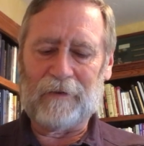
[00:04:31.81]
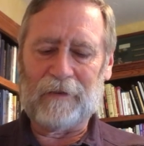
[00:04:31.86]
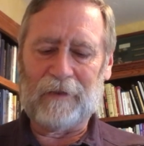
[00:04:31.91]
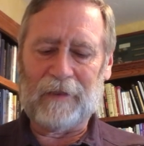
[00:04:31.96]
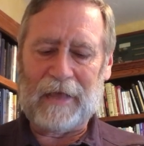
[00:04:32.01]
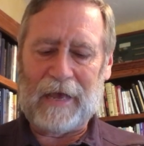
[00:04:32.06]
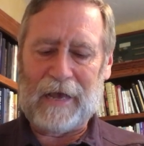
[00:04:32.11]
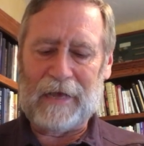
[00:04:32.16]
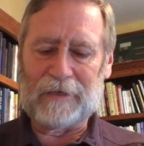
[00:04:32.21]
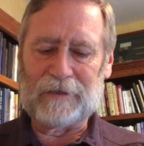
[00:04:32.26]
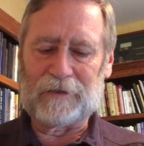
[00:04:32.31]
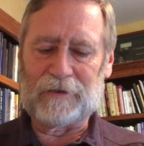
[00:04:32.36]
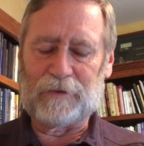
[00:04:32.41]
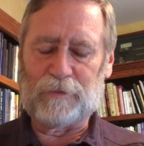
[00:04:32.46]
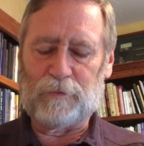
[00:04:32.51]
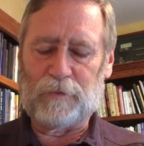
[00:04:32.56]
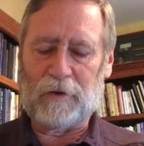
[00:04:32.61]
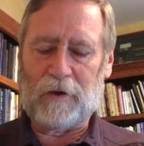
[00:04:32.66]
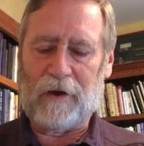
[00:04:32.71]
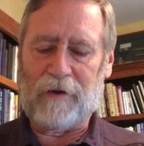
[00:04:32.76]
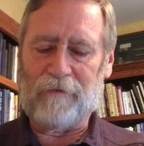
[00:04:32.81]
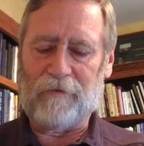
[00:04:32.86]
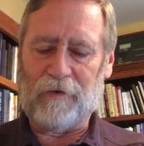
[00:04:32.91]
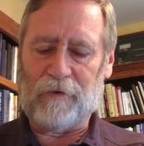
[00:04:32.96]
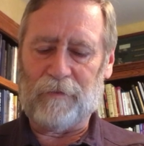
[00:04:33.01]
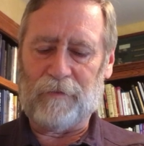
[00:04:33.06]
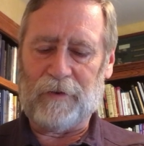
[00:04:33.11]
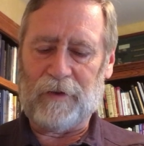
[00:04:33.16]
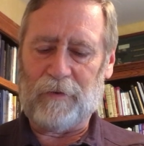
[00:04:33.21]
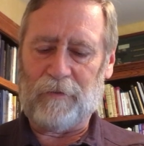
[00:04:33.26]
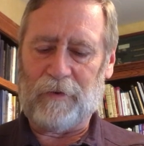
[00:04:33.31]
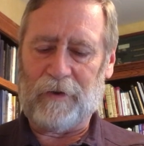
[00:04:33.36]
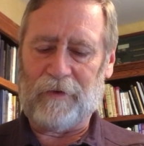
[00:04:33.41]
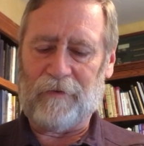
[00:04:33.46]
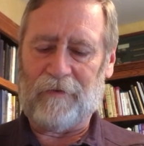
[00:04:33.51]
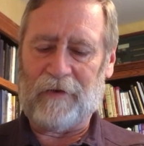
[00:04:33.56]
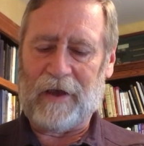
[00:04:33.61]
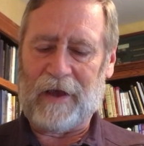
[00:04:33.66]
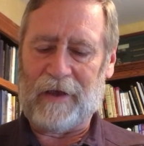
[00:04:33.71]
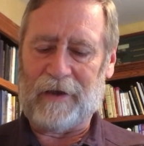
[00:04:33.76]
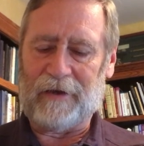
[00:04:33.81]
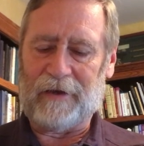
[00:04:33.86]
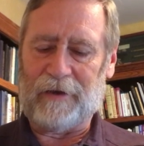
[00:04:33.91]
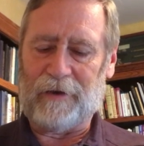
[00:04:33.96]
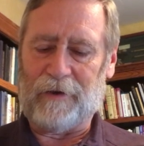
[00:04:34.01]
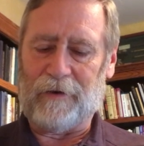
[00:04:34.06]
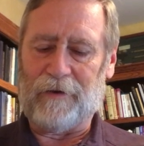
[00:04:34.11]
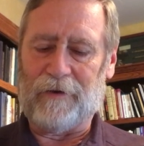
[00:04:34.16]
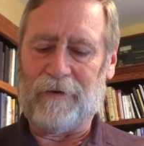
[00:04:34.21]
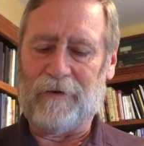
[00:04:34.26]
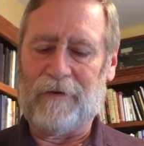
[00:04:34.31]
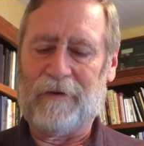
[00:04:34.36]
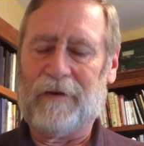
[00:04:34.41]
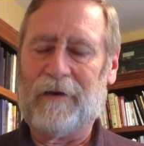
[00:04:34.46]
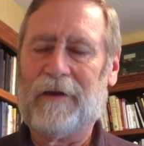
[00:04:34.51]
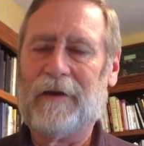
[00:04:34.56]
last proverb that we've had here,